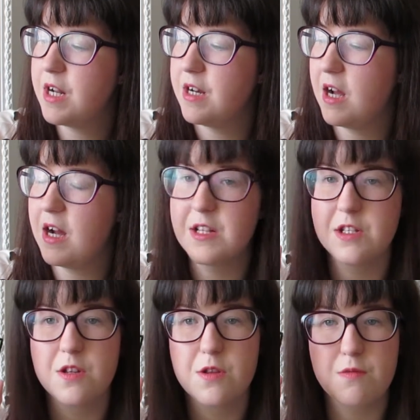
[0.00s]
and it
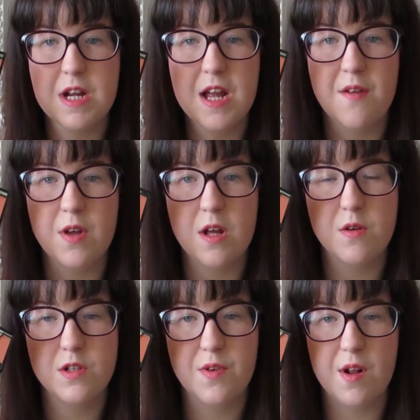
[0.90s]
has 3 of your
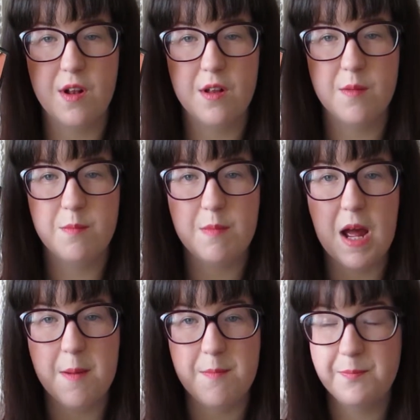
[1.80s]
useful
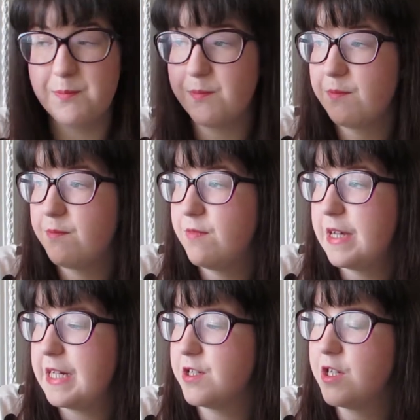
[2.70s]

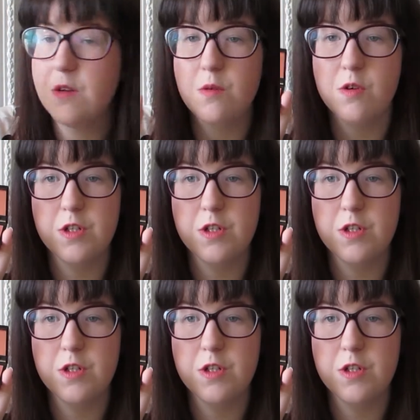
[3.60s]
things that you could